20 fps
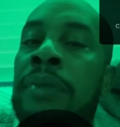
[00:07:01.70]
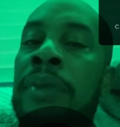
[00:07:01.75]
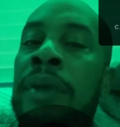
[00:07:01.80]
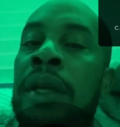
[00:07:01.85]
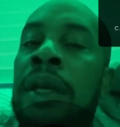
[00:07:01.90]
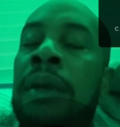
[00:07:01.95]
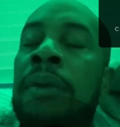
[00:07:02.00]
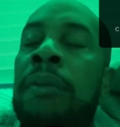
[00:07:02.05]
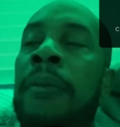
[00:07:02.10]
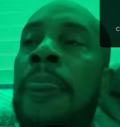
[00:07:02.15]

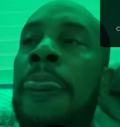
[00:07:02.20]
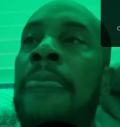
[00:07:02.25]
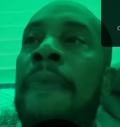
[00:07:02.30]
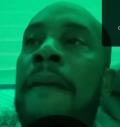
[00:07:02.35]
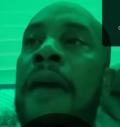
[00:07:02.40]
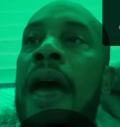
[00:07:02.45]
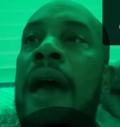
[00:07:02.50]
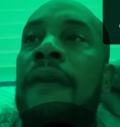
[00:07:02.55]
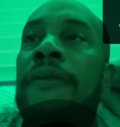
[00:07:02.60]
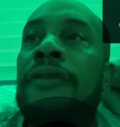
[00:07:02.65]
be
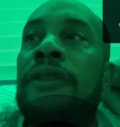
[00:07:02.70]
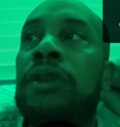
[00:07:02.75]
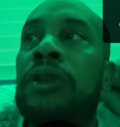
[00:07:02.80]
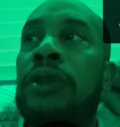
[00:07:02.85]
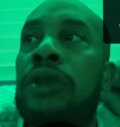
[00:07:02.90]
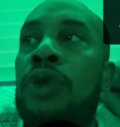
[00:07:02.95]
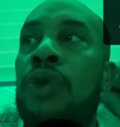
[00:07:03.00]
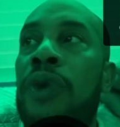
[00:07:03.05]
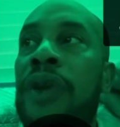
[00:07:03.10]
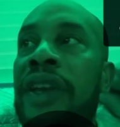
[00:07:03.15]
after
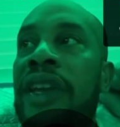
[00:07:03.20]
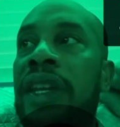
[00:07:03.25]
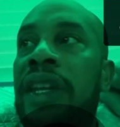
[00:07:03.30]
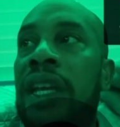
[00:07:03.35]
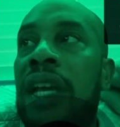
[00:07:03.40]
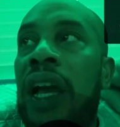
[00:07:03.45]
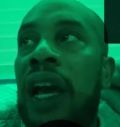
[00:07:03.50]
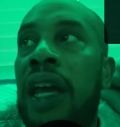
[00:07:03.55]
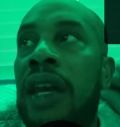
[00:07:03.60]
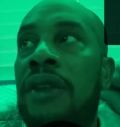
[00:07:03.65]
doing any
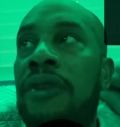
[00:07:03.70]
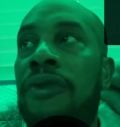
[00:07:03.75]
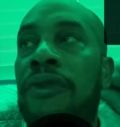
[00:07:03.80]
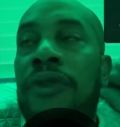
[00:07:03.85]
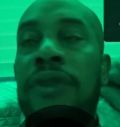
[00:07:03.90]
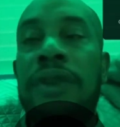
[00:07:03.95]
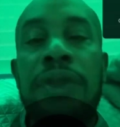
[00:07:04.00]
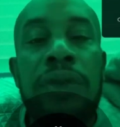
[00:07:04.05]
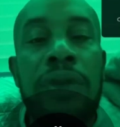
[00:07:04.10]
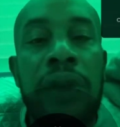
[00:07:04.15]
kind of
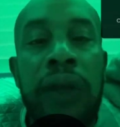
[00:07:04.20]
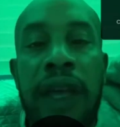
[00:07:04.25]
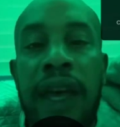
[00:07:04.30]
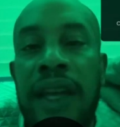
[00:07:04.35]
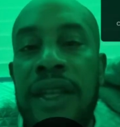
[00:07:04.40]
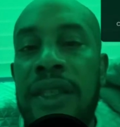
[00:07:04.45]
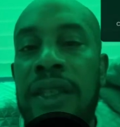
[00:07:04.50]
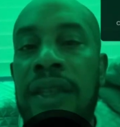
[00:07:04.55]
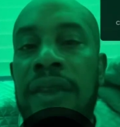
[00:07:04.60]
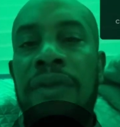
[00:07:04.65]
physical
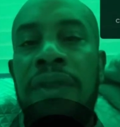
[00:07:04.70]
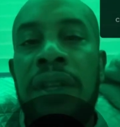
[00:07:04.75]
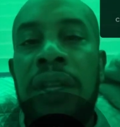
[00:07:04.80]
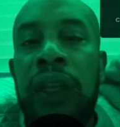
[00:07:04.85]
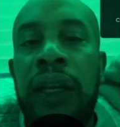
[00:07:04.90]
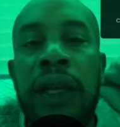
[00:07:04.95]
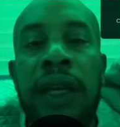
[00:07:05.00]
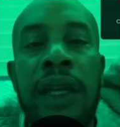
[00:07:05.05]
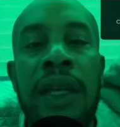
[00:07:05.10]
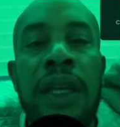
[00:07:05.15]

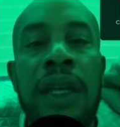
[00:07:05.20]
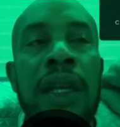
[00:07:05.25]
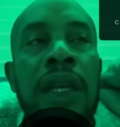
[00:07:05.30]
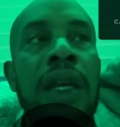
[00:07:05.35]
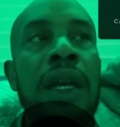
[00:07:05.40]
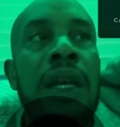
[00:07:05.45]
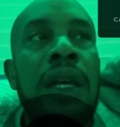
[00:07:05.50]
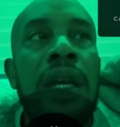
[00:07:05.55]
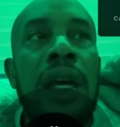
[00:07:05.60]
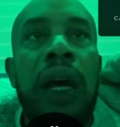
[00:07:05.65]
activity.
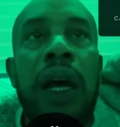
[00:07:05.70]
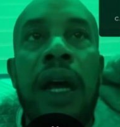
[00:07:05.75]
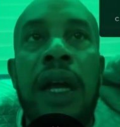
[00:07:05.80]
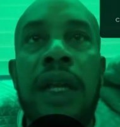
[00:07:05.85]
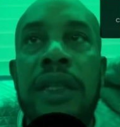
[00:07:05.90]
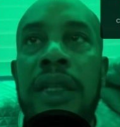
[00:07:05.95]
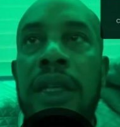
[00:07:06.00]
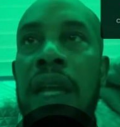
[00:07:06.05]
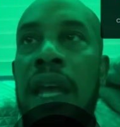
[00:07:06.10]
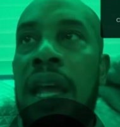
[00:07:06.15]

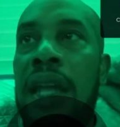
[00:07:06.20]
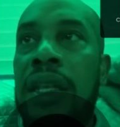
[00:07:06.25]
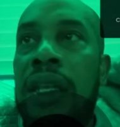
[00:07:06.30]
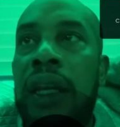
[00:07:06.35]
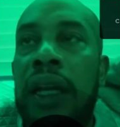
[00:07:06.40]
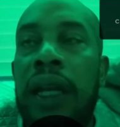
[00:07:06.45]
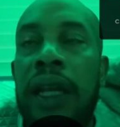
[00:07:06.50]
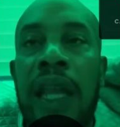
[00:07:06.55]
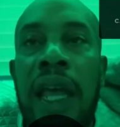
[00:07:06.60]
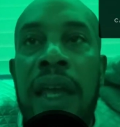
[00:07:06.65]
Today I did
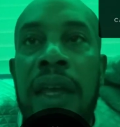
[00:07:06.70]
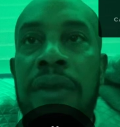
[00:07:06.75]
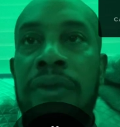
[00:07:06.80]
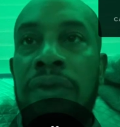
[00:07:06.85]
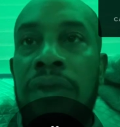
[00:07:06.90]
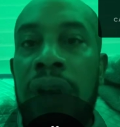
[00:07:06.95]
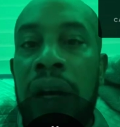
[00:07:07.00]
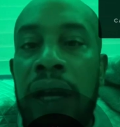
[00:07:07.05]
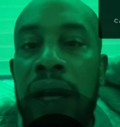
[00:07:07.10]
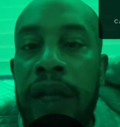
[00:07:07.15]
a light
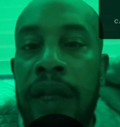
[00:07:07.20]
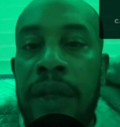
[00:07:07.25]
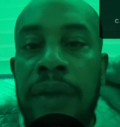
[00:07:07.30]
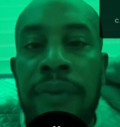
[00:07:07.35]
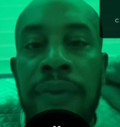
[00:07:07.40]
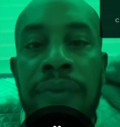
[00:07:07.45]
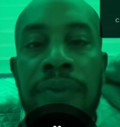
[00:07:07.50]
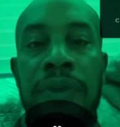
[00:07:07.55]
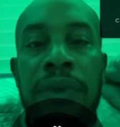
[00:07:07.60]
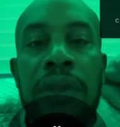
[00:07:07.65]
run,
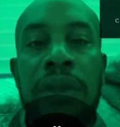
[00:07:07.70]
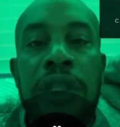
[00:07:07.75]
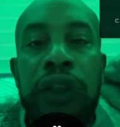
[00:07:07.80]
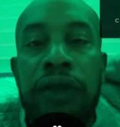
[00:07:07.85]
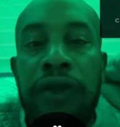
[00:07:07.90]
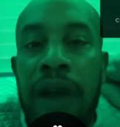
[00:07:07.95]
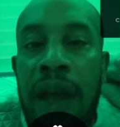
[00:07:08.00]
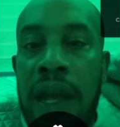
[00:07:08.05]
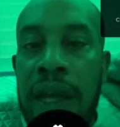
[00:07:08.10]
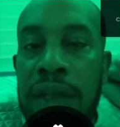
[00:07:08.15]

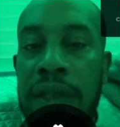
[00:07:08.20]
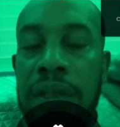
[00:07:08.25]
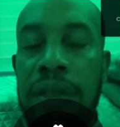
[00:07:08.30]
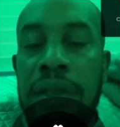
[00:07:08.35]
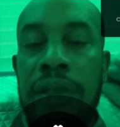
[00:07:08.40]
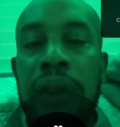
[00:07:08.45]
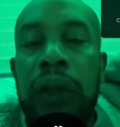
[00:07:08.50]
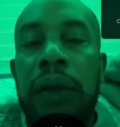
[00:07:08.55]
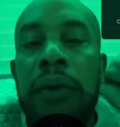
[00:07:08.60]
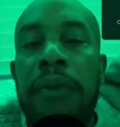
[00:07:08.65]
stretch,
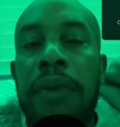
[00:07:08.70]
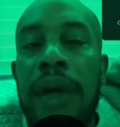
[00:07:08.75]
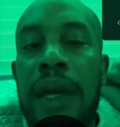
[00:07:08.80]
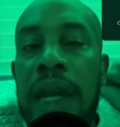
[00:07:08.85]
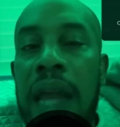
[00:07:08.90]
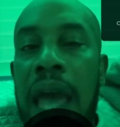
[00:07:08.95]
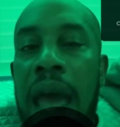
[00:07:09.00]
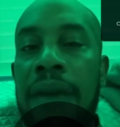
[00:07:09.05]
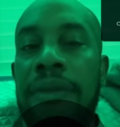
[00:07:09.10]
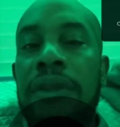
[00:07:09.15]
but
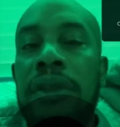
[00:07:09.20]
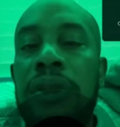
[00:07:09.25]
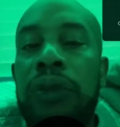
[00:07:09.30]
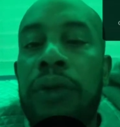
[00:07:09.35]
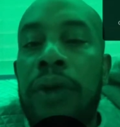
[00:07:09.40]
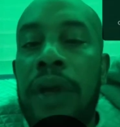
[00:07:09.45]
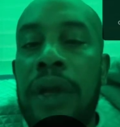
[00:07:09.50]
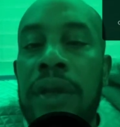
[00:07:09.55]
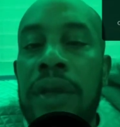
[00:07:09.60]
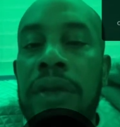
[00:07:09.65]
after
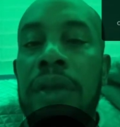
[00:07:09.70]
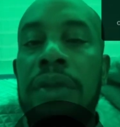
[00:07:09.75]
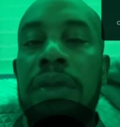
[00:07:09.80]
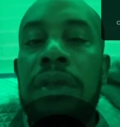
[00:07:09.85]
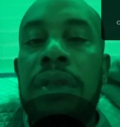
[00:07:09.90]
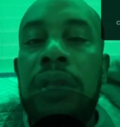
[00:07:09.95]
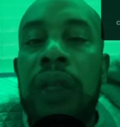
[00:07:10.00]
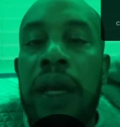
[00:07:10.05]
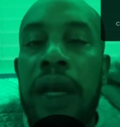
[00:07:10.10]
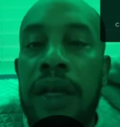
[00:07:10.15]
doing the
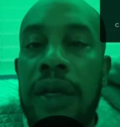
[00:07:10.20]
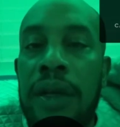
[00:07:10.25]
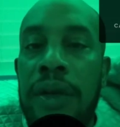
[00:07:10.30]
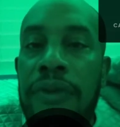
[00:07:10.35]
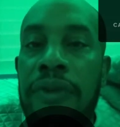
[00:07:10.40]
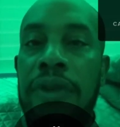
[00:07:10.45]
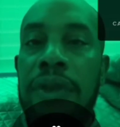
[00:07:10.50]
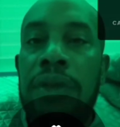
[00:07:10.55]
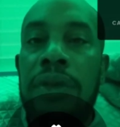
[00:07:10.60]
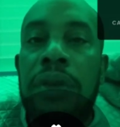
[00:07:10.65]
standard
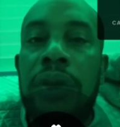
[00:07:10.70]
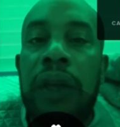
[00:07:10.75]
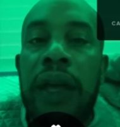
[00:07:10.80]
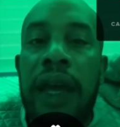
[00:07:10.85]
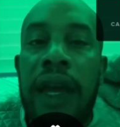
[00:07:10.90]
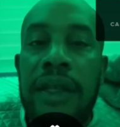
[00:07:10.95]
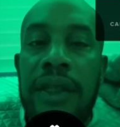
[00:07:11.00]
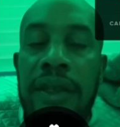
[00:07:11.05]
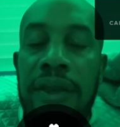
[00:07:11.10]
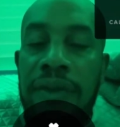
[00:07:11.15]
physical
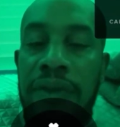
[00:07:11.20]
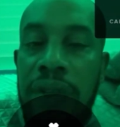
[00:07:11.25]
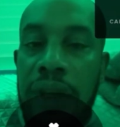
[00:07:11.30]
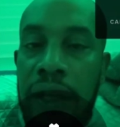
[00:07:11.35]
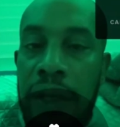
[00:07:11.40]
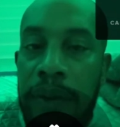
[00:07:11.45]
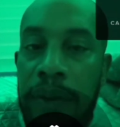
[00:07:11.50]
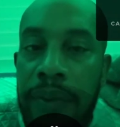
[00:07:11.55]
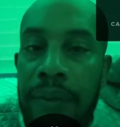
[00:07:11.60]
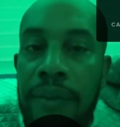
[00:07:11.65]
activity,
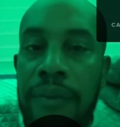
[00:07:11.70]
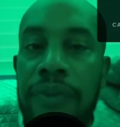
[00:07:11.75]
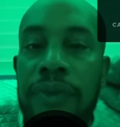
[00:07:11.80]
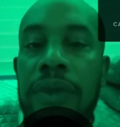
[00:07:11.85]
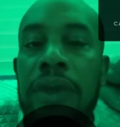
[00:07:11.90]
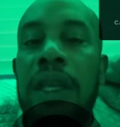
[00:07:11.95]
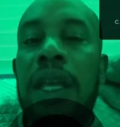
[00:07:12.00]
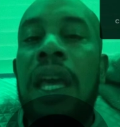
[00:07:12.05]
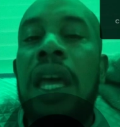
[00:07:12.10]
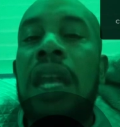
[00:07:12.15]

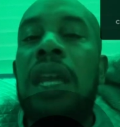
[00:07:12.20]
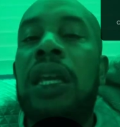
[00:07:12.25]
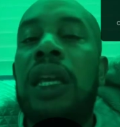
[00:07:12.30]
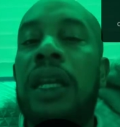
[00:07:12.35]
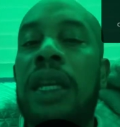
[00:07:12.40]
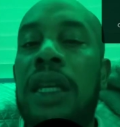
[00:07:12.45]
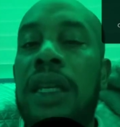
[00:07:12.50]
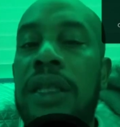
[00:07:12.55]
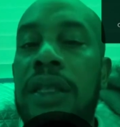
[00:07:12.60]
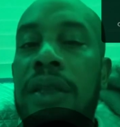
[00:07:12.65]
getting in
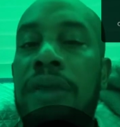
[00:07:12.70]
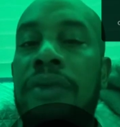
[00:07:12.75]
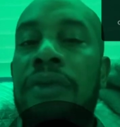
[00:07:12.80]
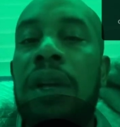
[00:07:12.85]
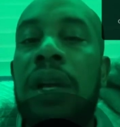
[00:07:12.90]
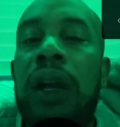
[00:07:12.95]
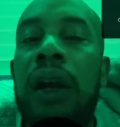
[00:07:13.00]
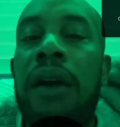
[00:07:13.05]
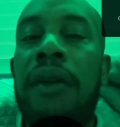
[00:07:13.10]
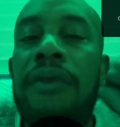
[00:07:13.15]
this to
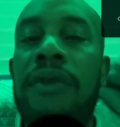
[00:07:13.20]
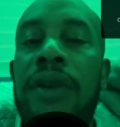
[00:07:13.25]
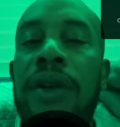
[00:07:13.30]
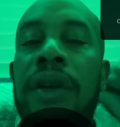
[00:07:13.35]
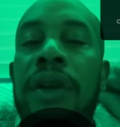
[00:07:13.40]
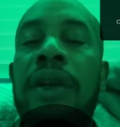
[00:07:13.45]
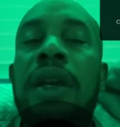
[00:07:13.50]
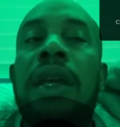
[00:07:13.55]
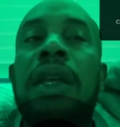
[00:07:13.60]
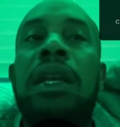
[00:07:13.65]
recover
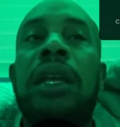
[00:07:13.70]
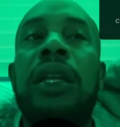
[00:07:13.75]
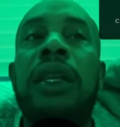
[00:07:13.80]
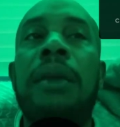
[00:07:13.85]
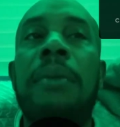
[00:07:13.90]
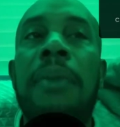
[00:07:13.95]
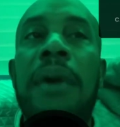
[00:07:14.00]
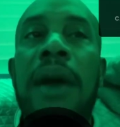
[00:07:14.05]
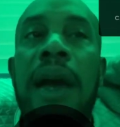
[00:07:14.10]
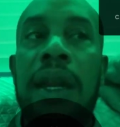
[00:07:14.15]
and get the
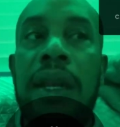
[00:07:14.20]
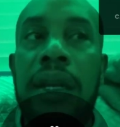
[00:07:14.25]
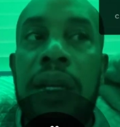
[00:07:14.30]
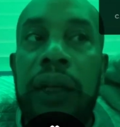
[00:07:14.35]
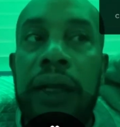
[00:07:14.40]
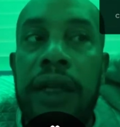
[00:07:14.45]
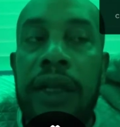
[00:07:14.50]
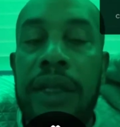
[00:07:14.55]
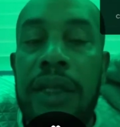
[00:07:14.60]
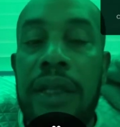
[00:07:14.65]
body in a
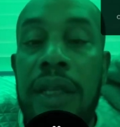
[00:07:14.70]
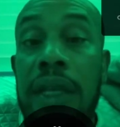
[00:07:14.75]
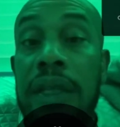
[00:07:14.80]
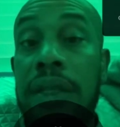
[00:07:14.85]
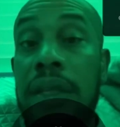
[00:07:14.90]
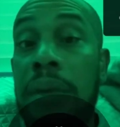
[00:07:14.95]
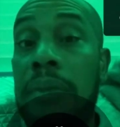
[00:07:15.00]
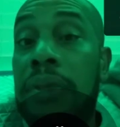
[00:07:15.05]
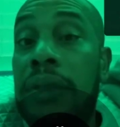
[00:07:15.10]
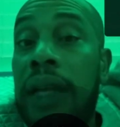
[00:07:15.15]
good state.
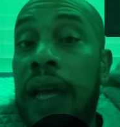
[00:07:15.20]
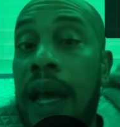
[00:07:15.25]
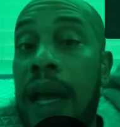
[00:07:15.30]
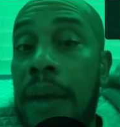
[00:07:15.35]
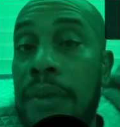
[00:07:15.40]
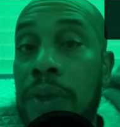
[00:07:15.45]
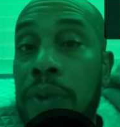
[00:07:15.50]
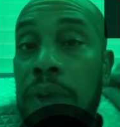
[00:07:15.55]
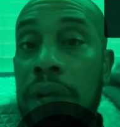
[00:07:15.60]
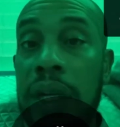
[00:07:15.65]

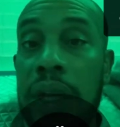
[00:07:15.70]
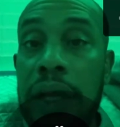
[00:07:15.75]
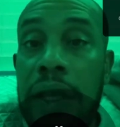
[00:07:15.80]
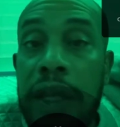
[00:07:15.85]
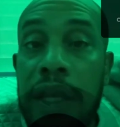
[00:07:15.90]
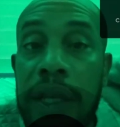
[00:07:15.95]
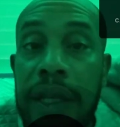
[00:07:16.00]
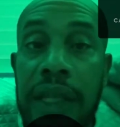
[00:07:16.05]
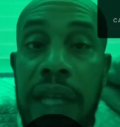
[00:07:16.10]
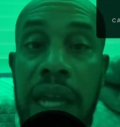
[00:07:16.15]
Sometimes one of the
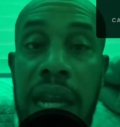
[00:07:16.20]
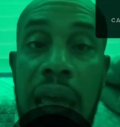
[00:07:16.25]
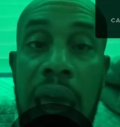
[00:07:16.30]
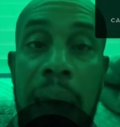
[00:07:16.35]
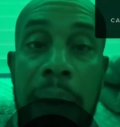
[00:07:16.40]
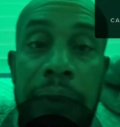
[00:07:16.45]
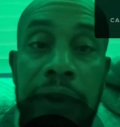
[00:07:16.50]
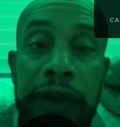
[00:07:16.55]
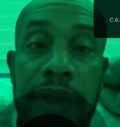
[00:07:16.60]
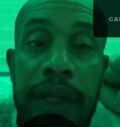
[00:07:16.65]
things that
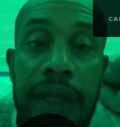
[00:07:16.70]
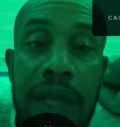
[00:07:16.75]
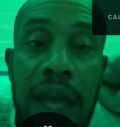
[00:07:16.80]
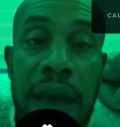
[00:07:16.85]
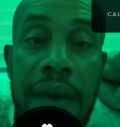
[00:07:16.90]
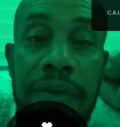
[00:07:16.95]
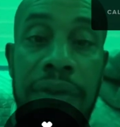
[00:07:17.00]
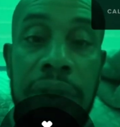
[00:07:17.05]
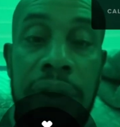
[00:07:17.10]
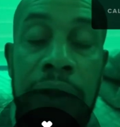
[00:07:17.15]
happens is
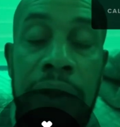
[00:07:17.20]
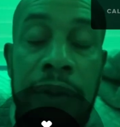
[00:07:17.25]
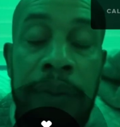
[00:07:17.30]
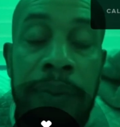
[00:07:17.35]
after